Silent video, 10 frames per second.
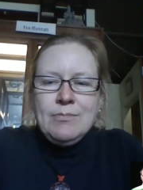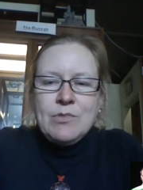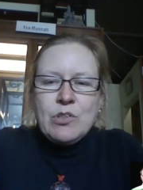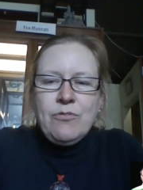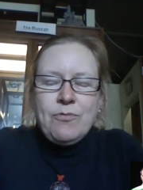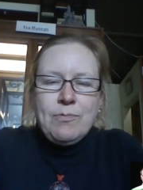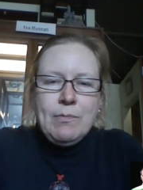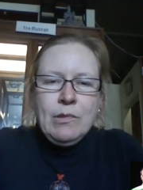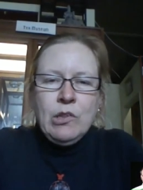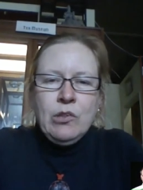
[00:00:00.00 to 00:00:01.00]
sort of
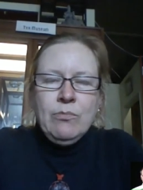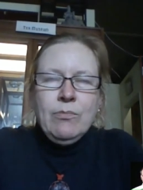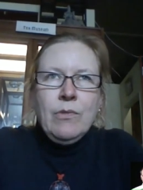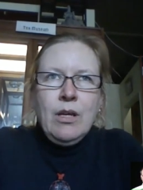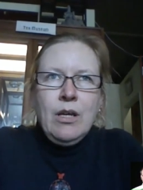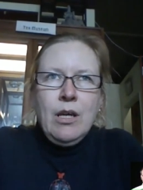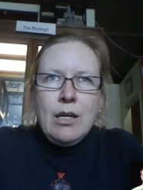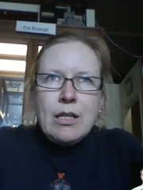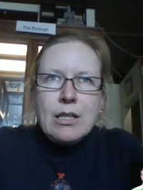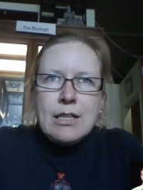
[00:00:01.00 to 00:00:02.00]

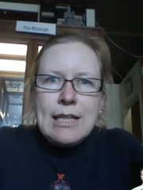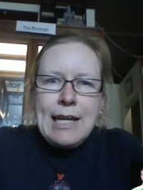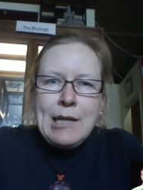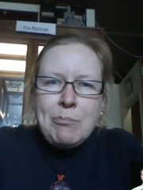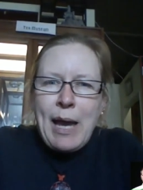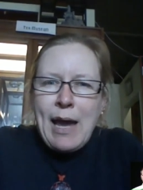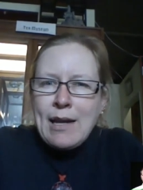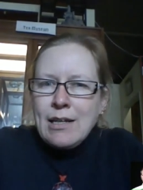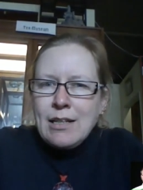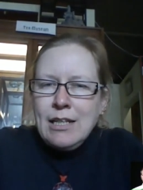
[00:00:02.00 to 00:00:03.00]
getting
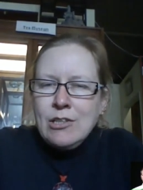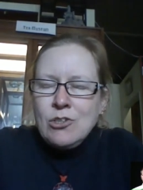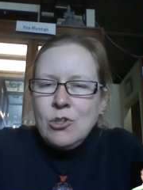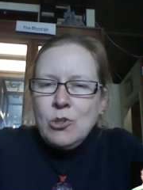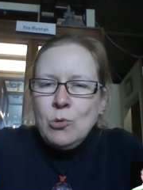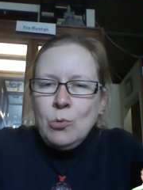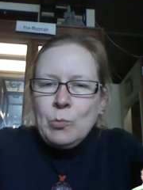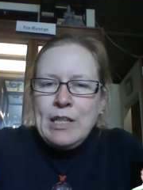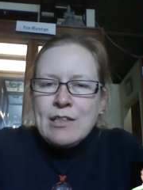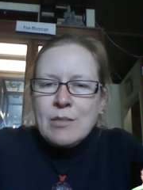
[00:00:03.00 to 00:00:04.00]
back into
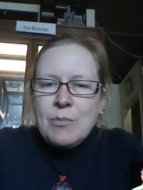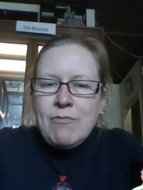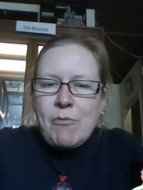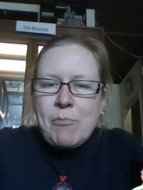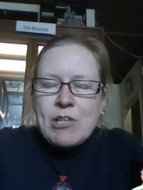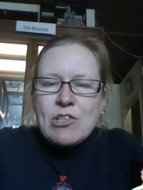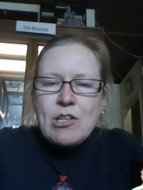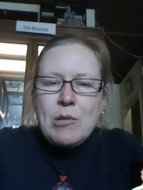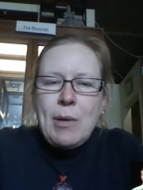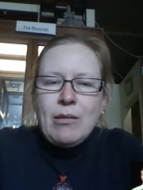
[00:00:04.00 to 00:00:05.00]
reading some
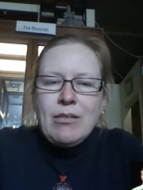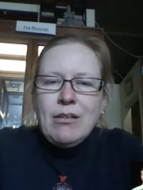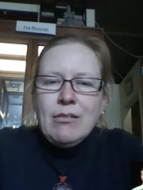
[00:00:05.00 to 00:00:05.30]
information about